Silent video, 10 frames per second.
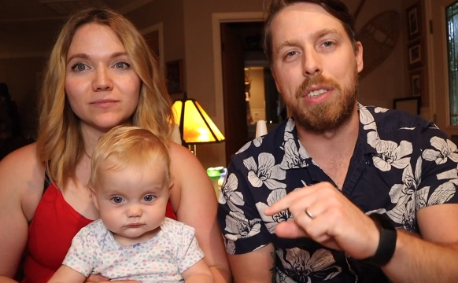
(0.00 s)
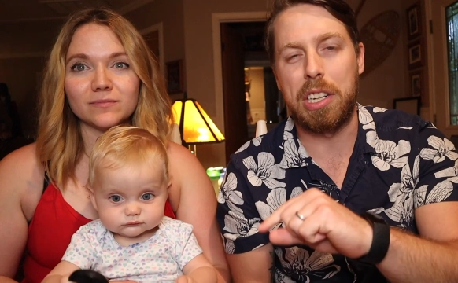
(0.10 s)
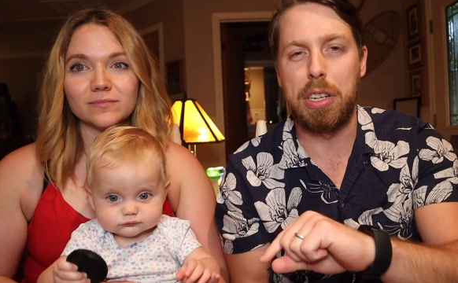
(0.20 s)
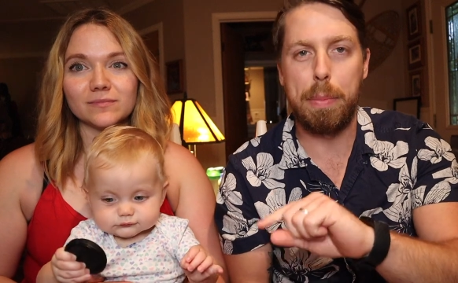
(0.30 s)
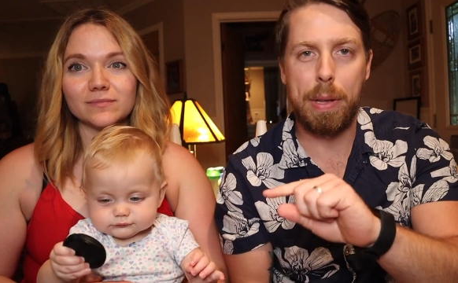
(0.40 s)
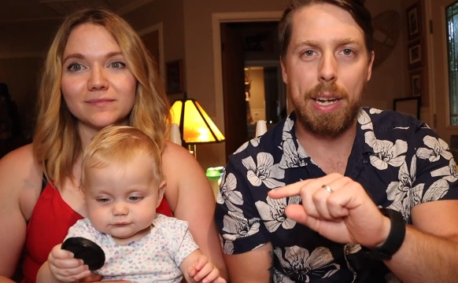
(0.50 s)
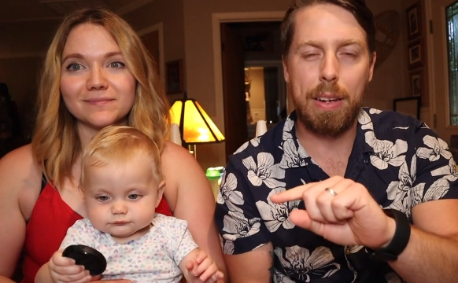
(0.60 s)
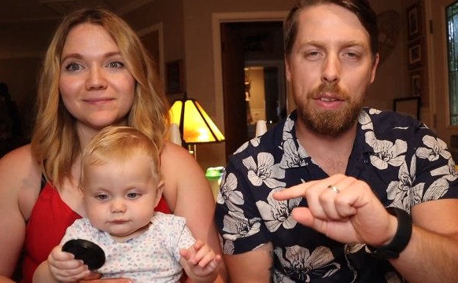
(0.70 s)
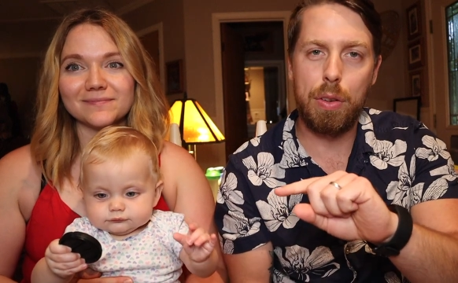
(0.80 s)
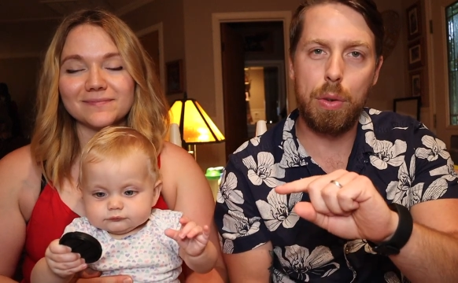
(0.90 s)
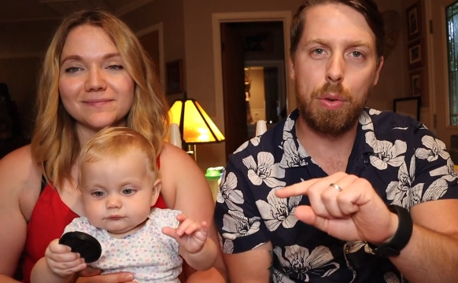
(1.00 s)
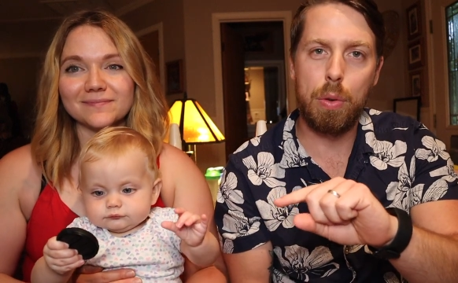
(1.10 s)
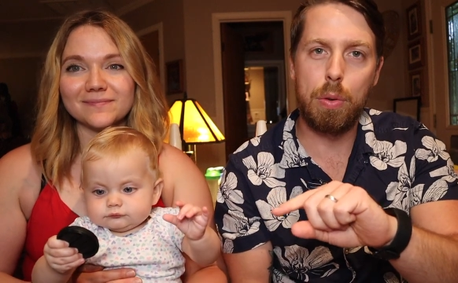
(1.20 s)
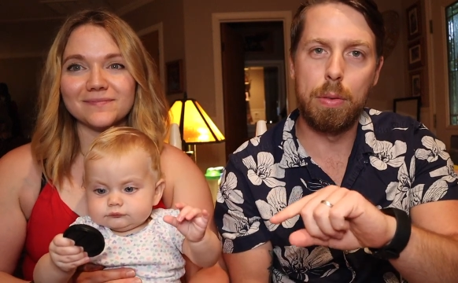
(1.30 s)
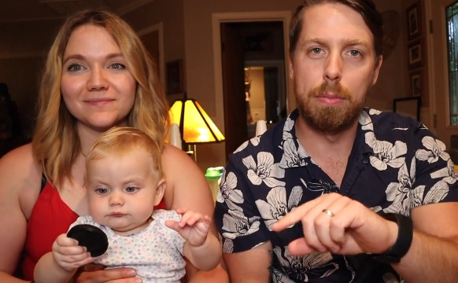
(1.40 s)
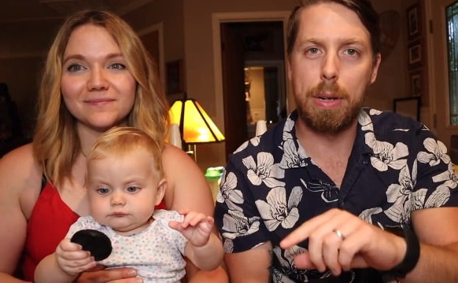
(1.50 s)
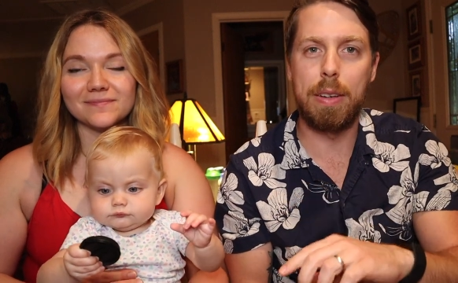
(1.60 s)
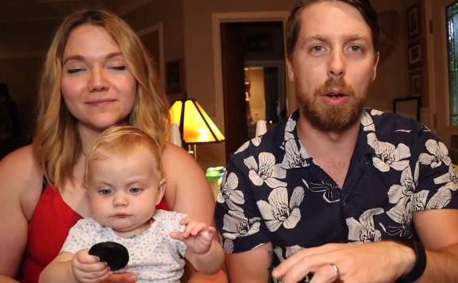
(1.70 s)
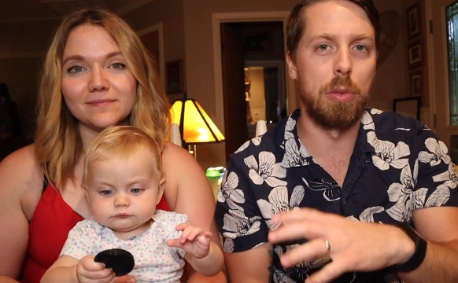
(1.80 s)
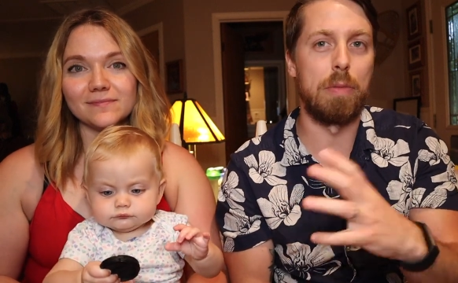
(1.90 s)
Speaker 1: there's actually a plan to
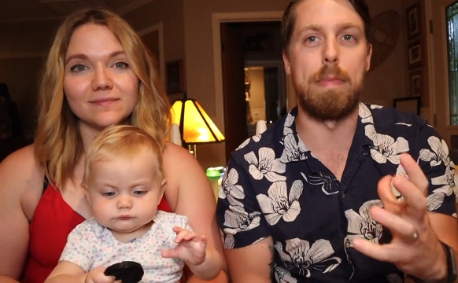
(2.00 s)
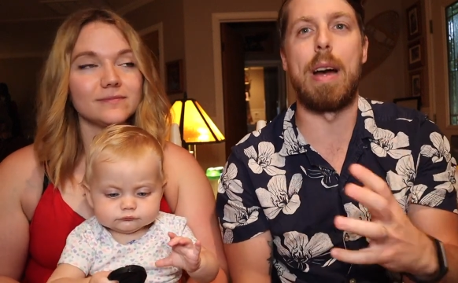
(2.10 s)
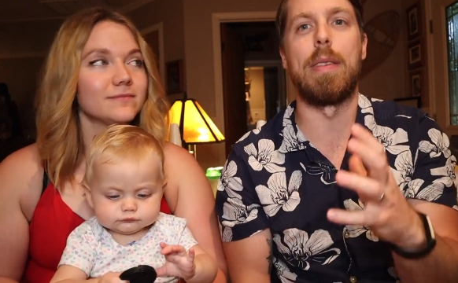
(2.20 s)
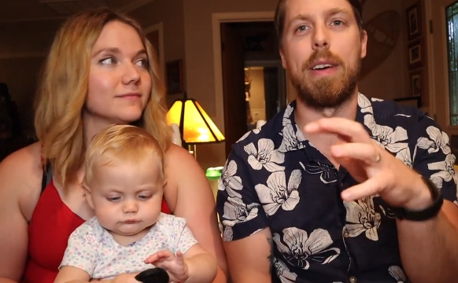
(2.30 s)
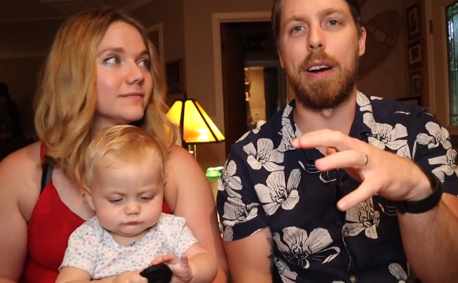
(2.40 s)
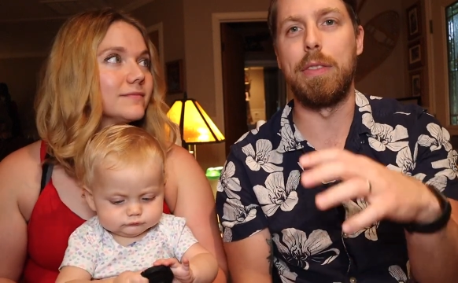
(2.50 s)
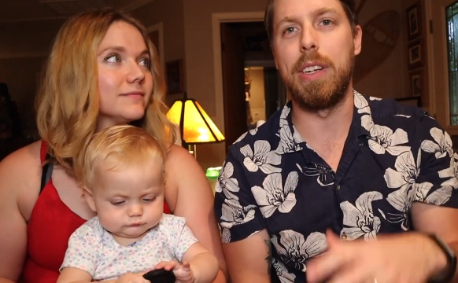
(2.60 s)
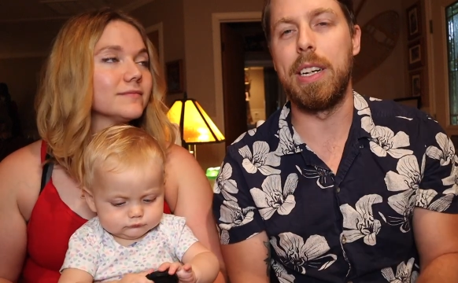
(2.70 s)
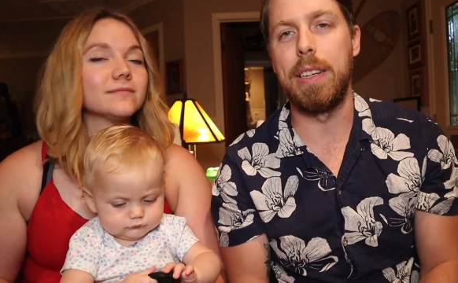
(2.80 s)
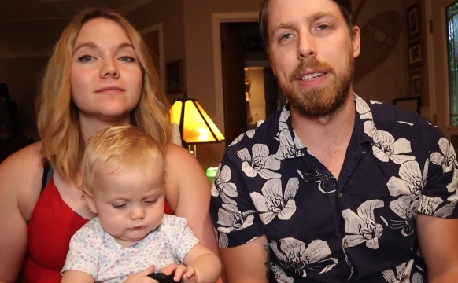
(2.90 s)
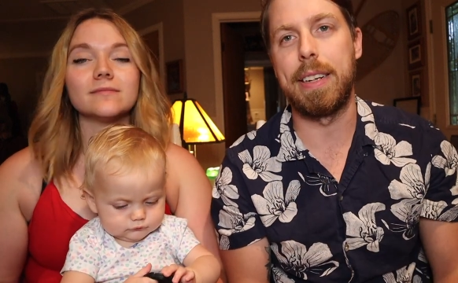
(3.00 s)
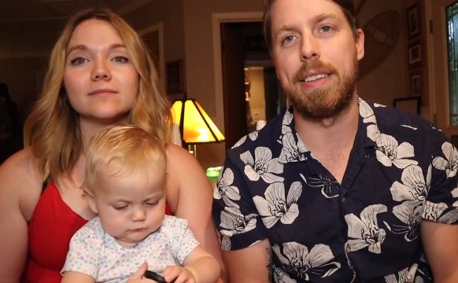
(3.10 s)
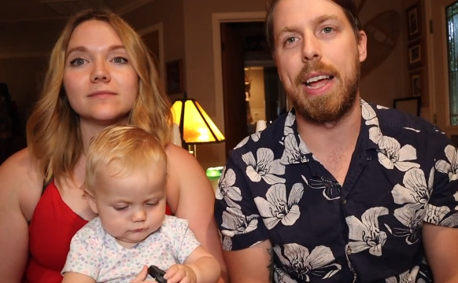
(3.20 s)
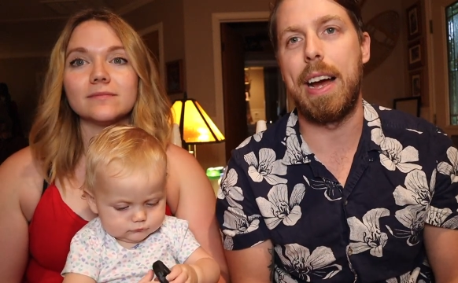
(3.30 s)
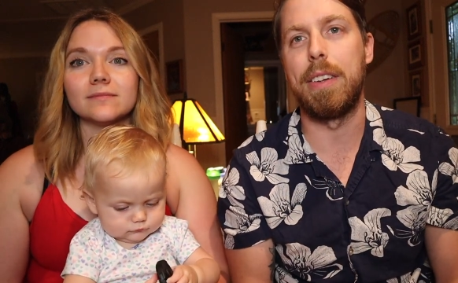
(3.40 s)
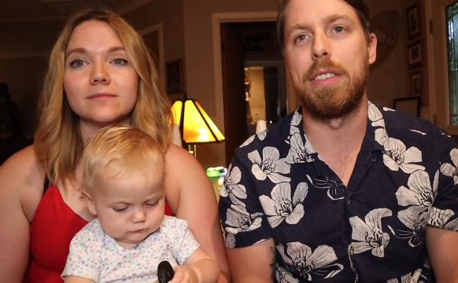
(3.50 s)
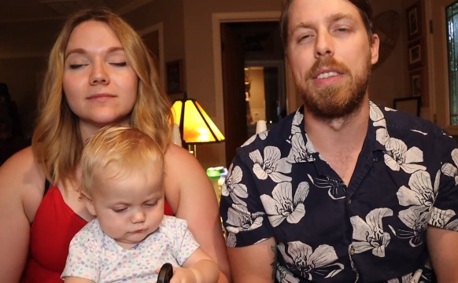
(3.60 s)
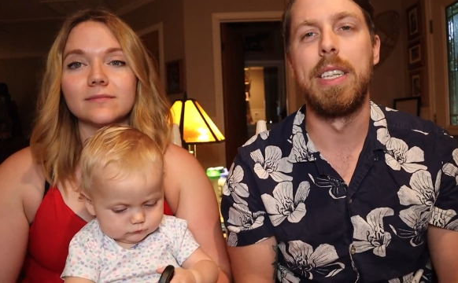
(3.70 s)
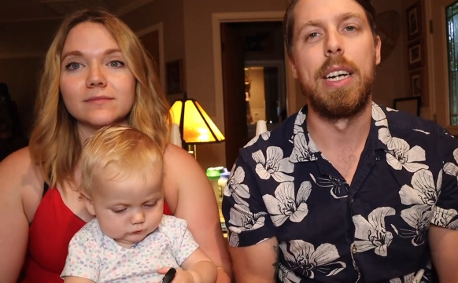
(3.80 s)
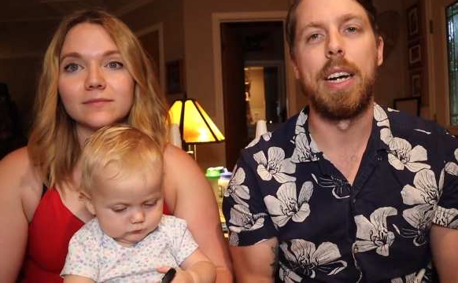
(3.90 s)
almost mount the RV next to the house
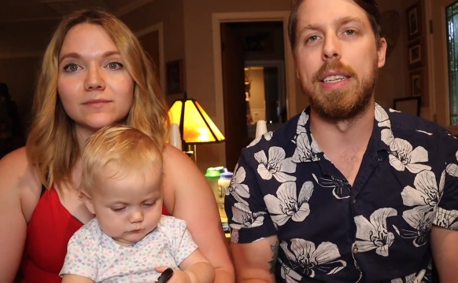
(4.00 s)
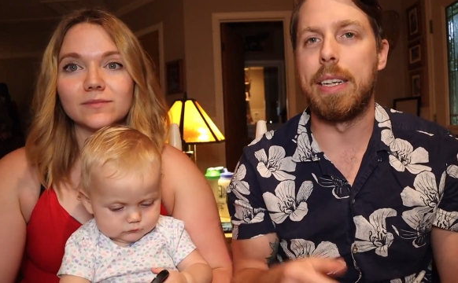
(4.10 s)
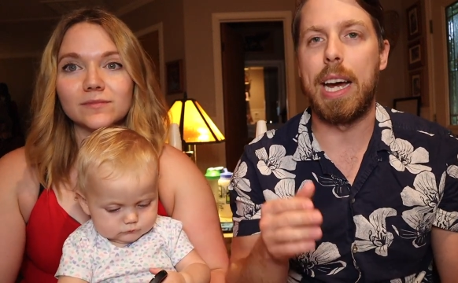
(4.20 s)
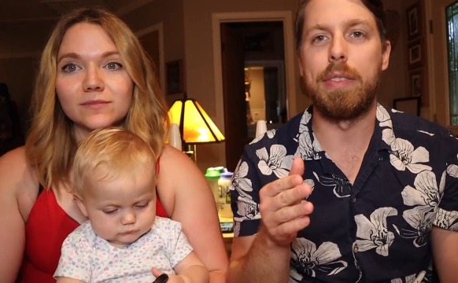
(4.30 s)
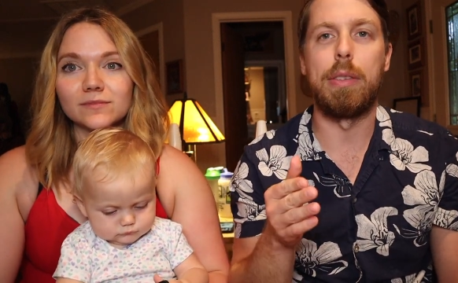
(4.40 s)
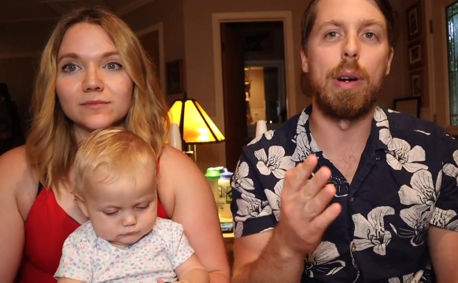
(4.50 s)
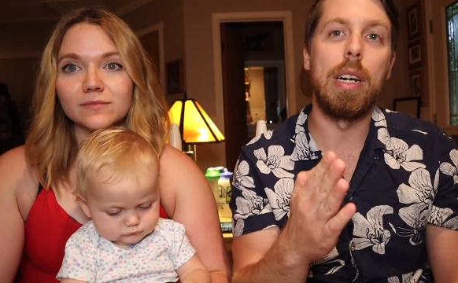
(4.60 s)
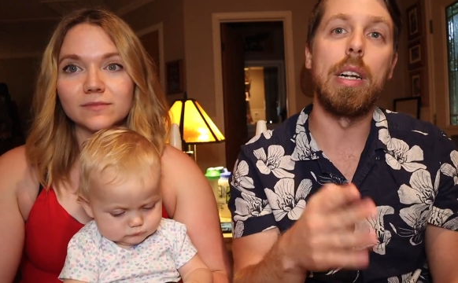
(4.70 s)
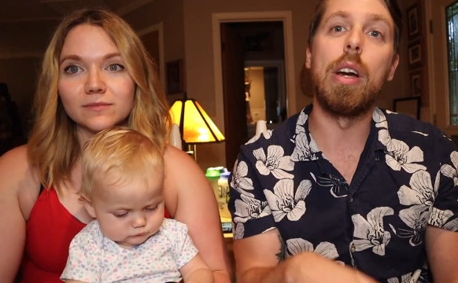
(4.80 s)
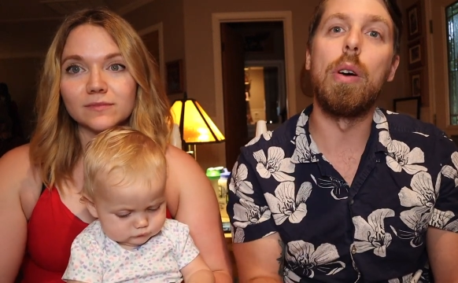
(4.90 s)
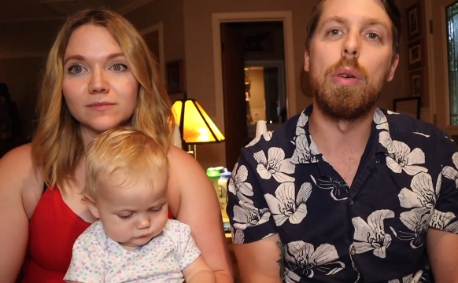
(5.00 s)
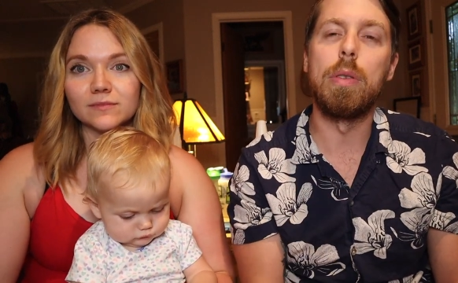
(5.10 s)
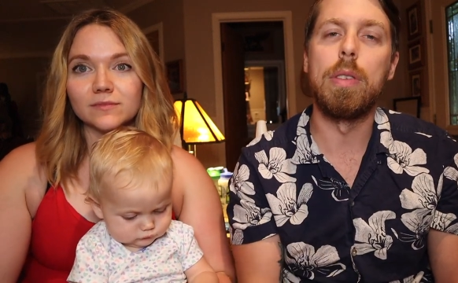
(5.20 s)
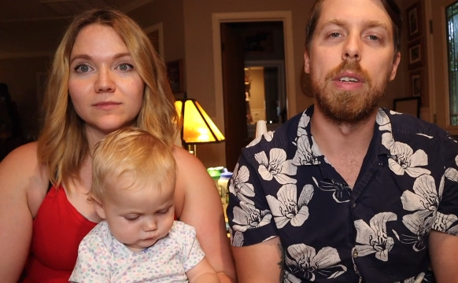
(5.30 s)
and then have it ready to go